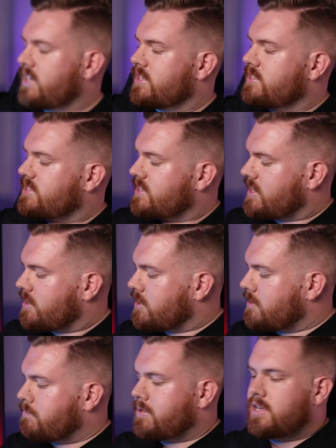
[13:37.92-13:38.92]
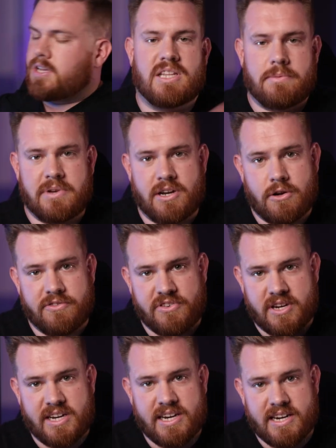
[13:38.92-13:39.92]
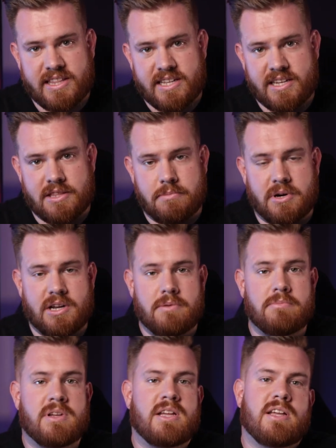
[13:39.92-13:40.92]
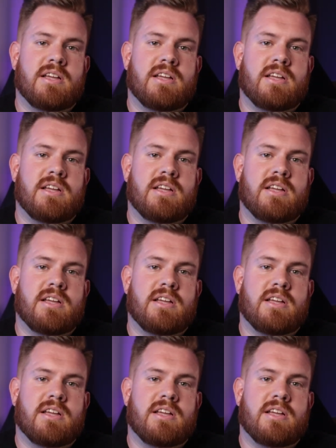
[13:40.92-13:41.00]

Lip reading: gun setup. Let me know if you need anything in the bottom.